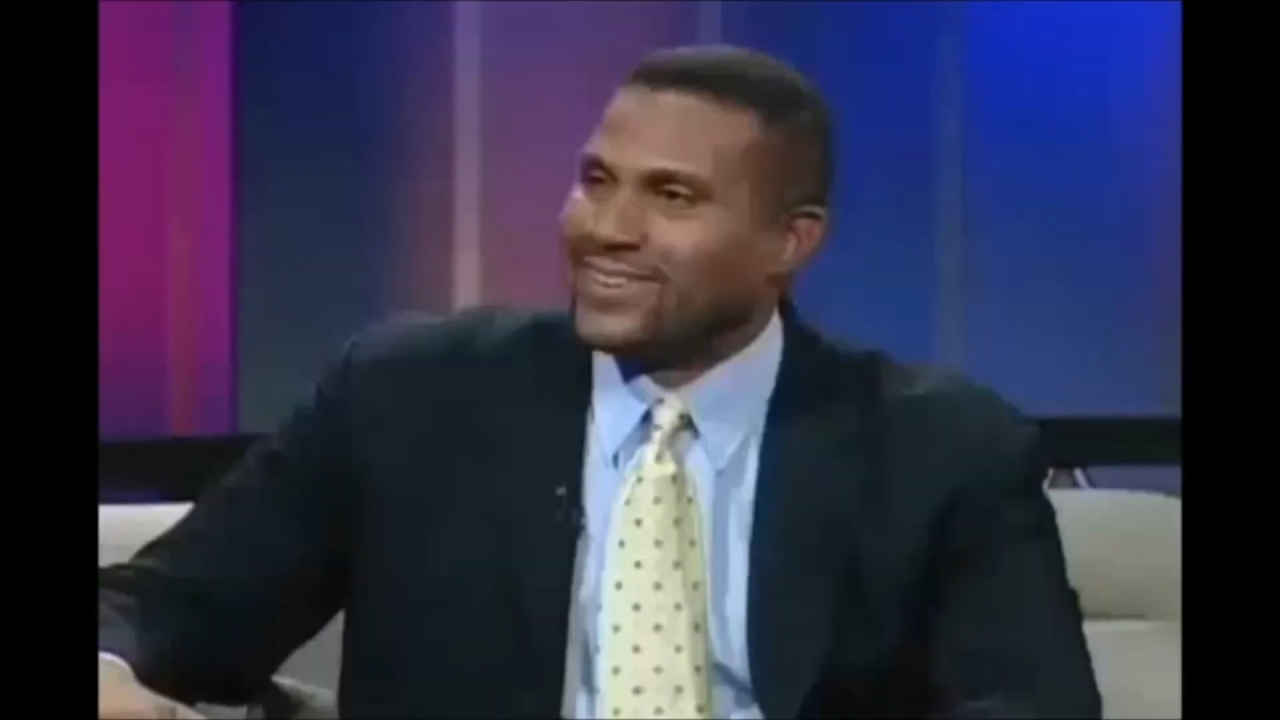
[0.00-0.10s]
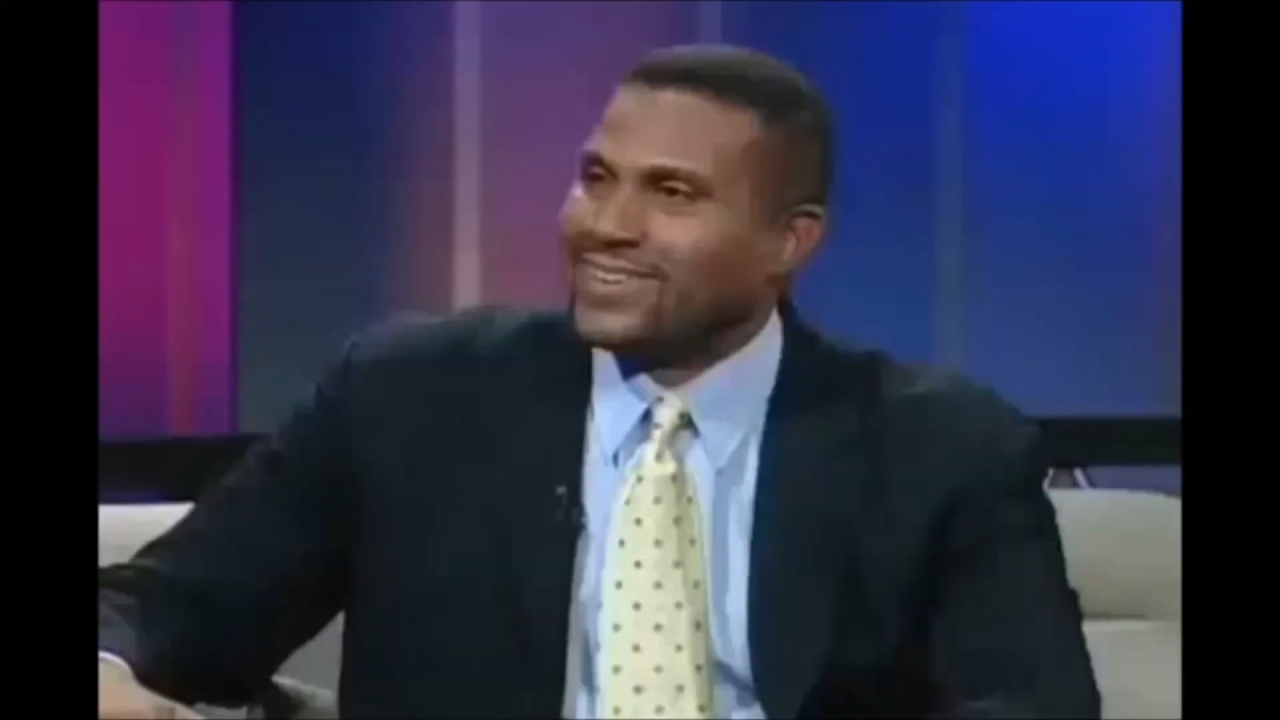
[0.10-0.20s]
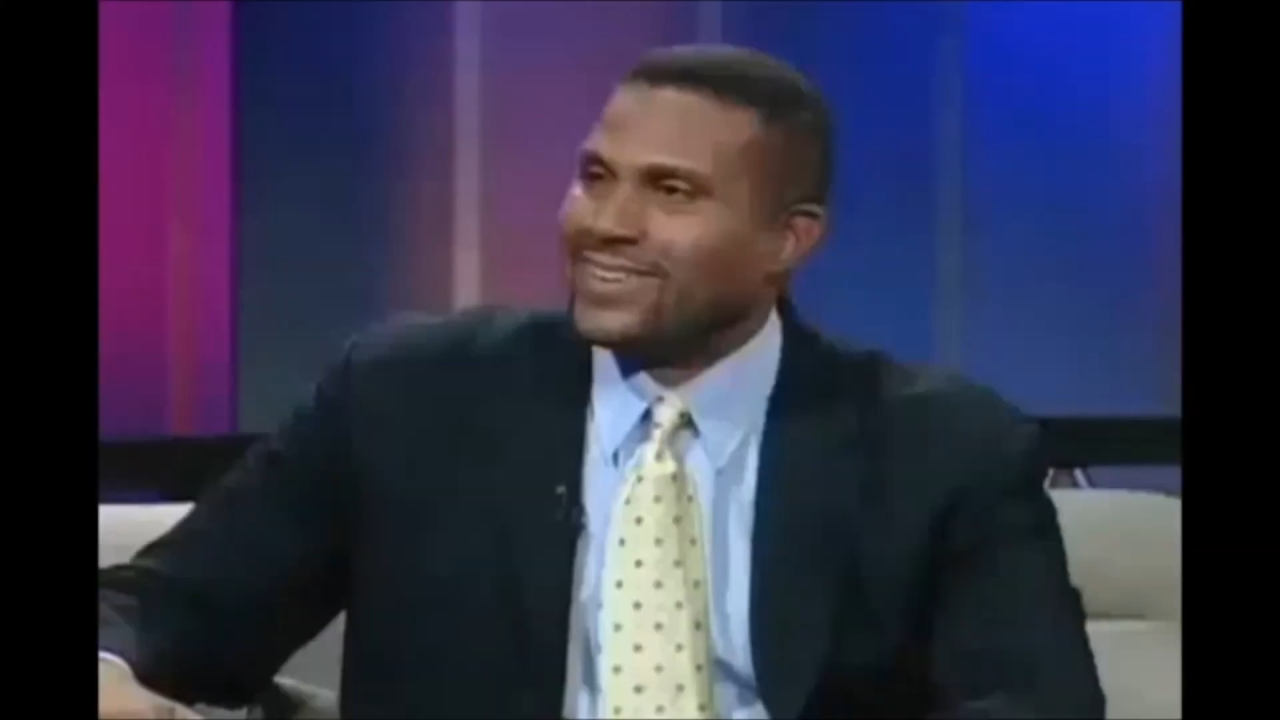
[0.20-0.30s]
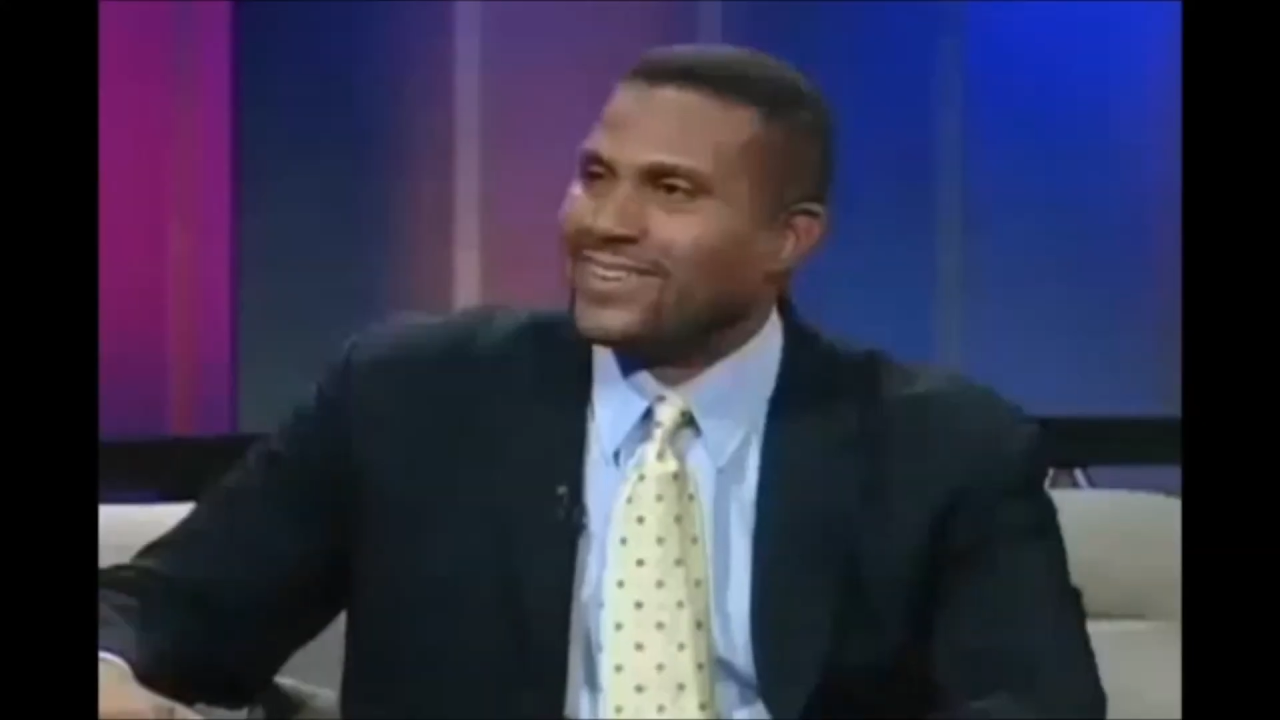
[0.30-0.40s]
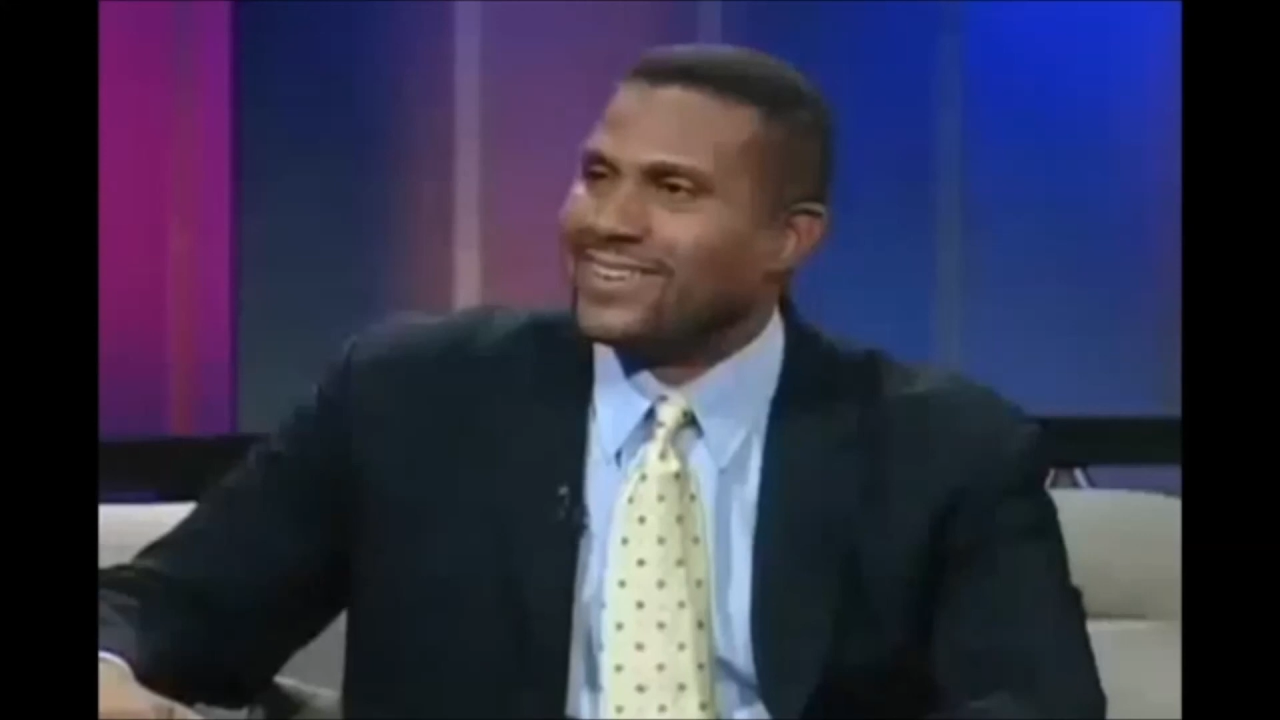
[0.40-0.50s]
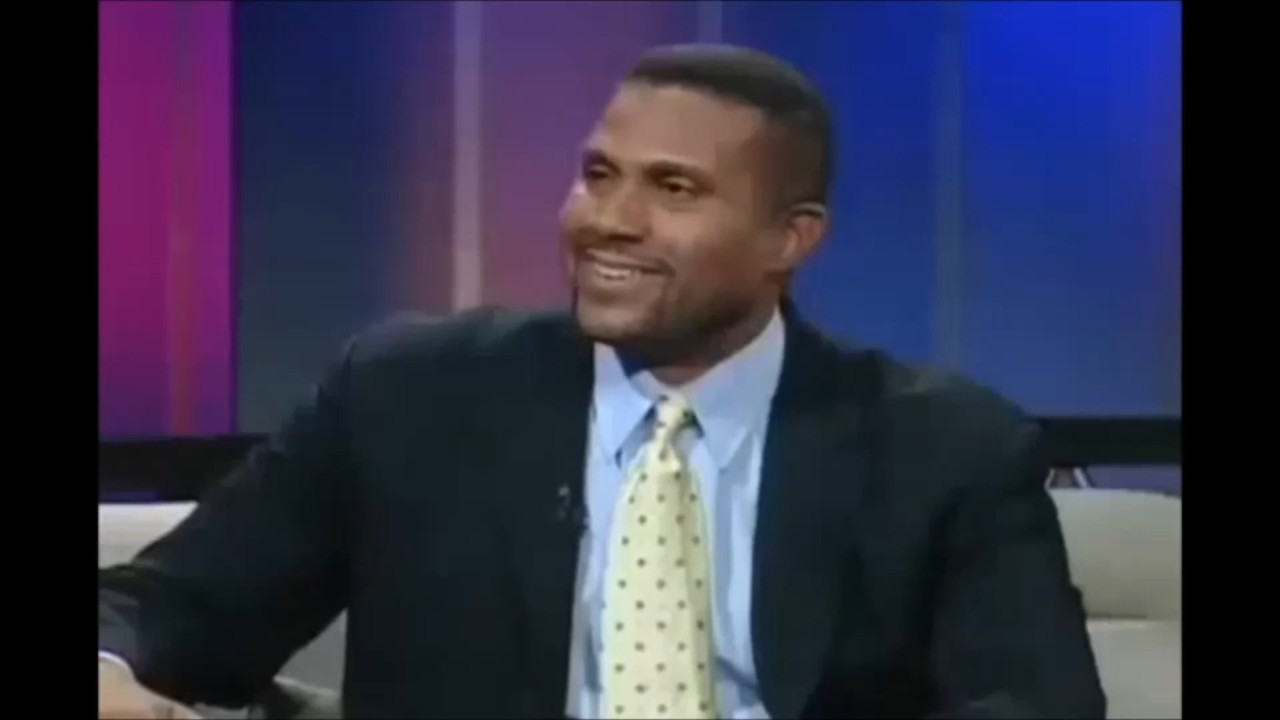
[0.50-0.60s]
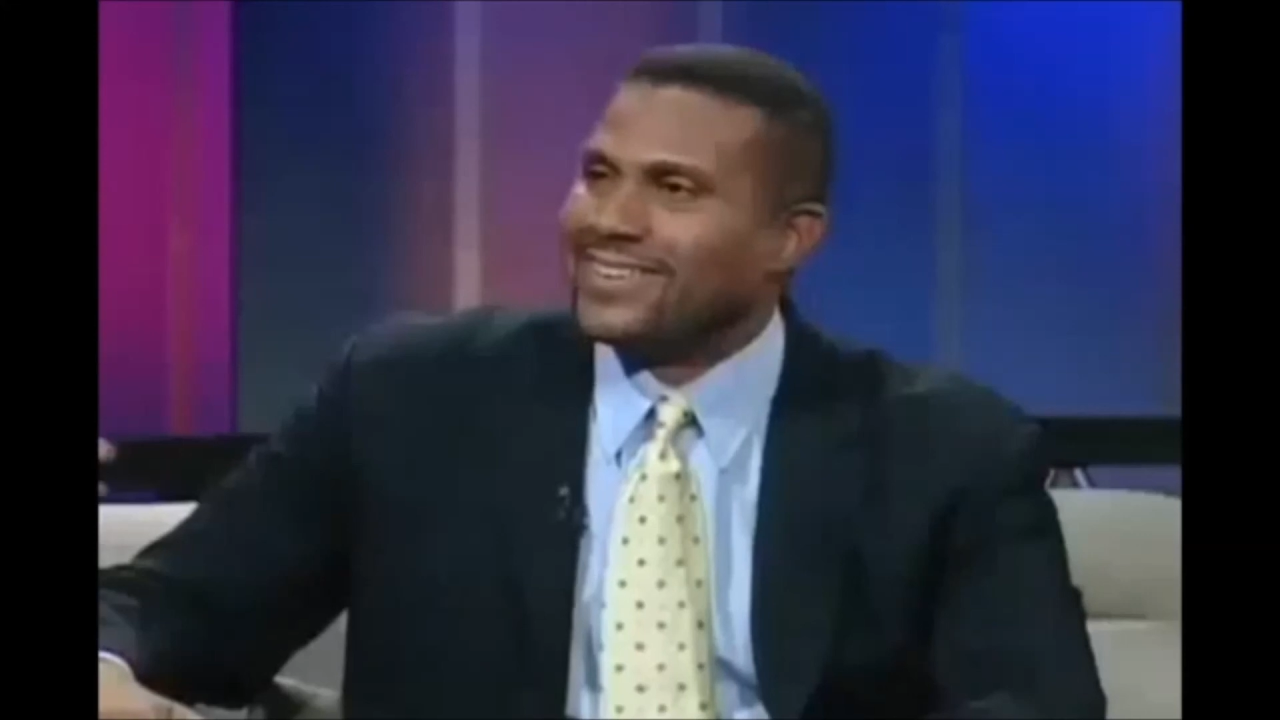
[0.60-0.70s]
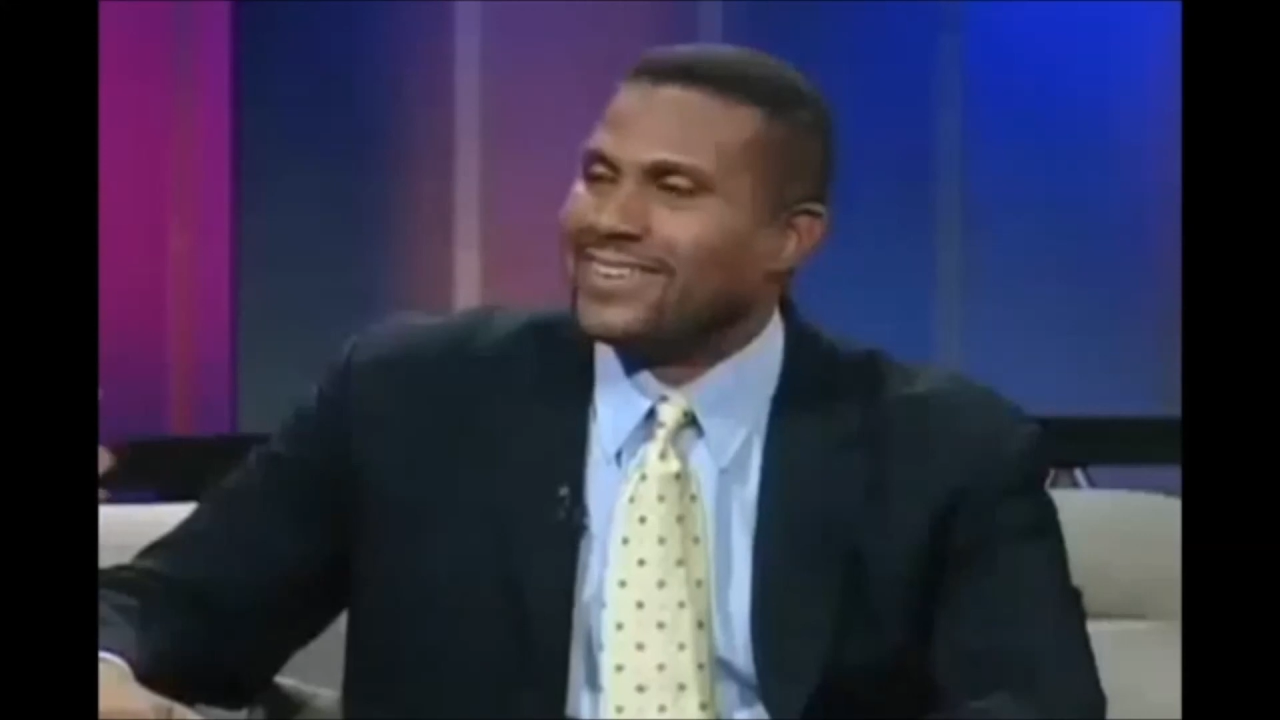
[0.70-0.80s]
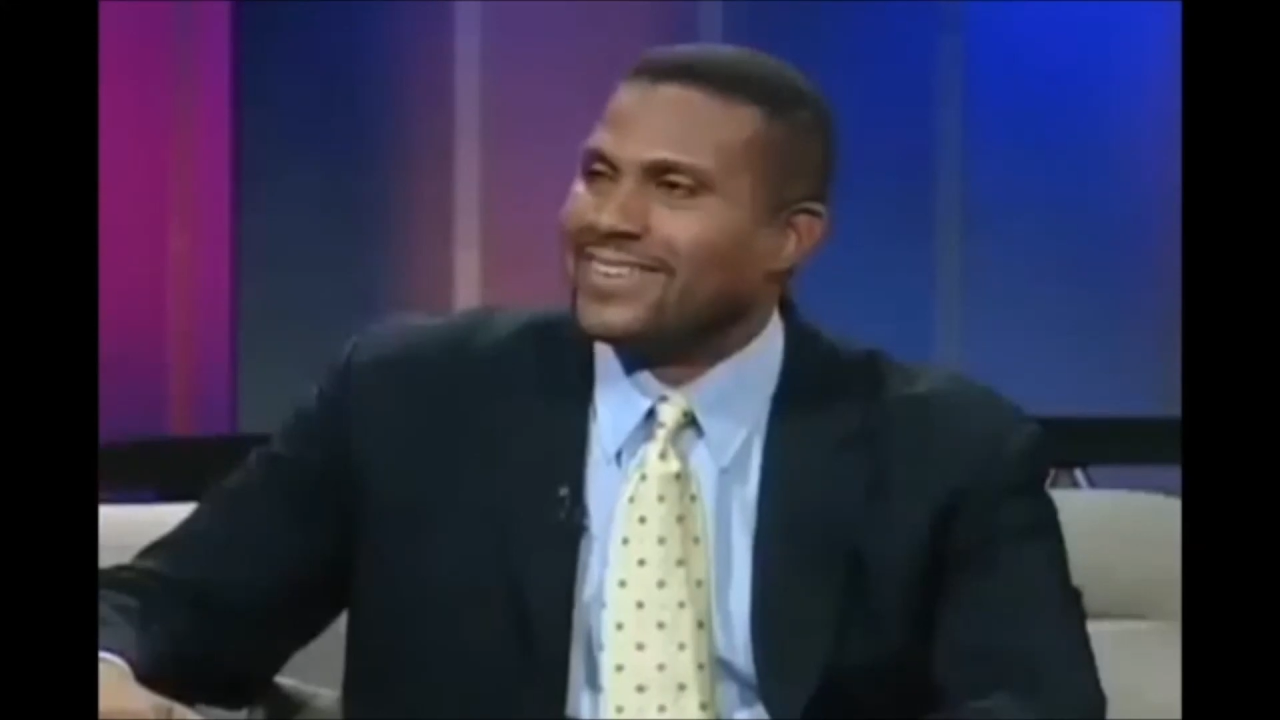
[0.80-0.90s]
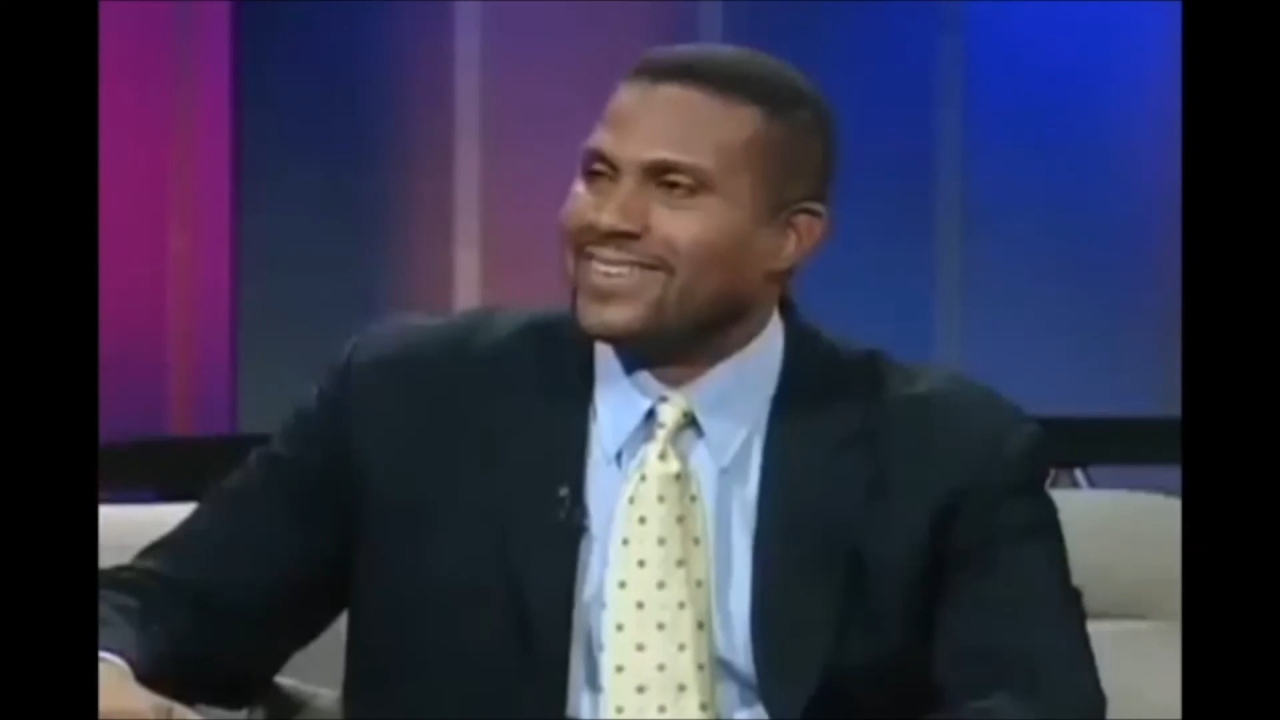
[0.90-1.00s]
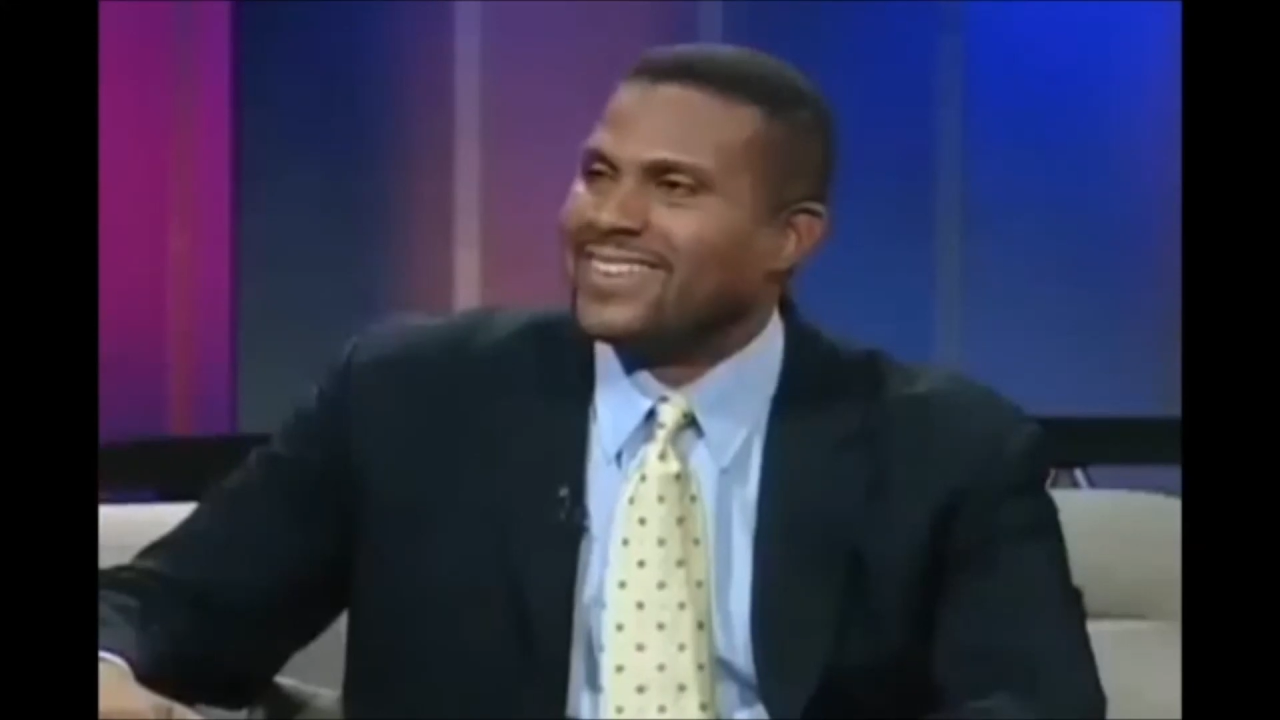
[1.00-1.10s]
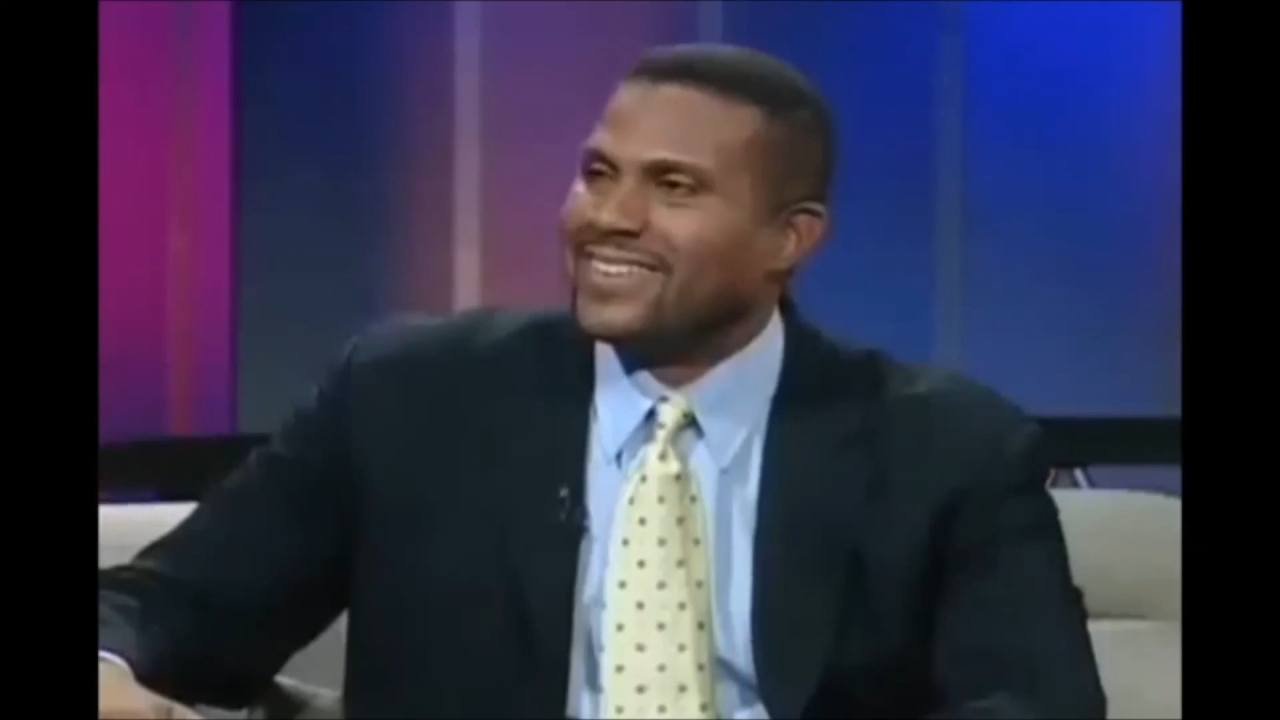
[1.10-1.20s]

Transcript: And say, oh, look at you.